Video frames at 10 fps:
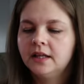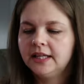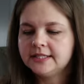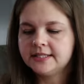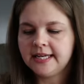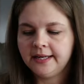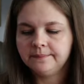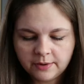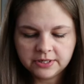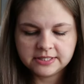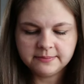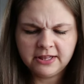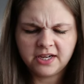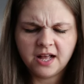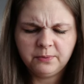Let's see. I want to
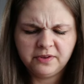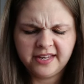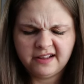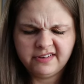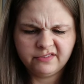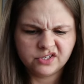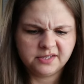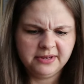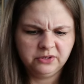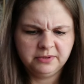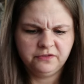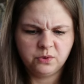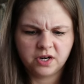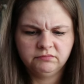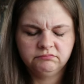smell a couple that I've never smelled
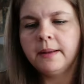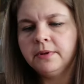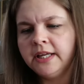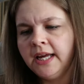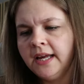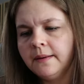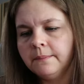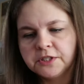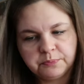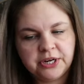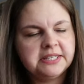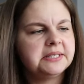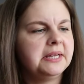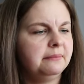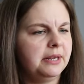before. Bubbly
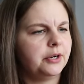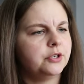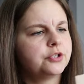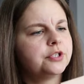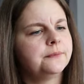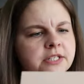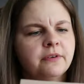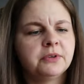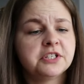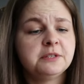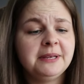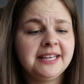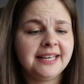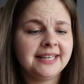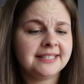spritz and bitters. This is from their
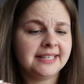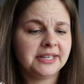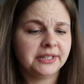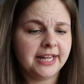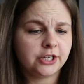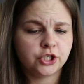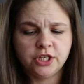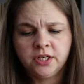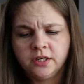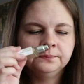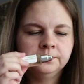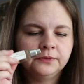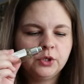Speakeasy collection.